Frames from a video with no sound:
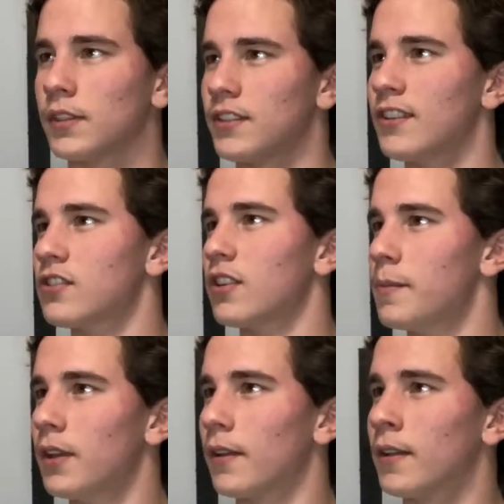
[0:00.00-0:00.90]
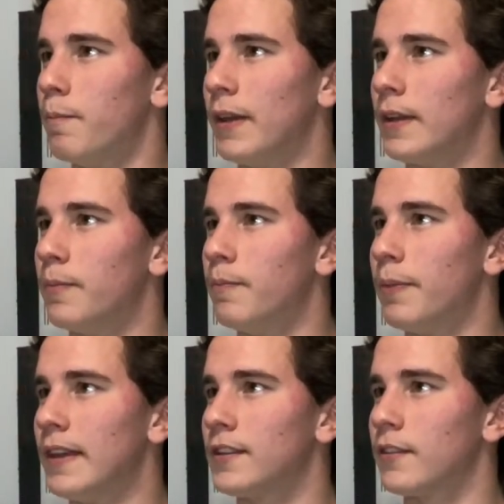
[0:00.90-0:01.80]
not just gonna be a big
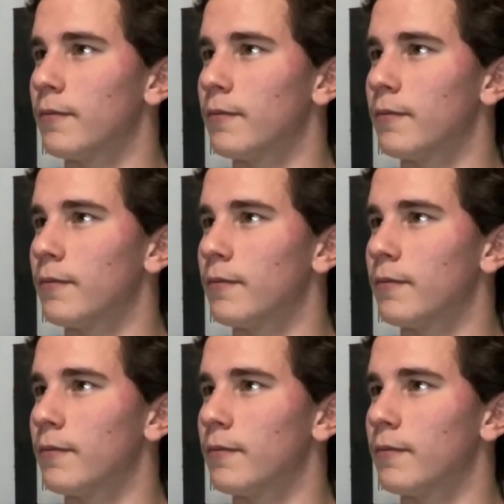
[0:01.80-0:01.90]
piece of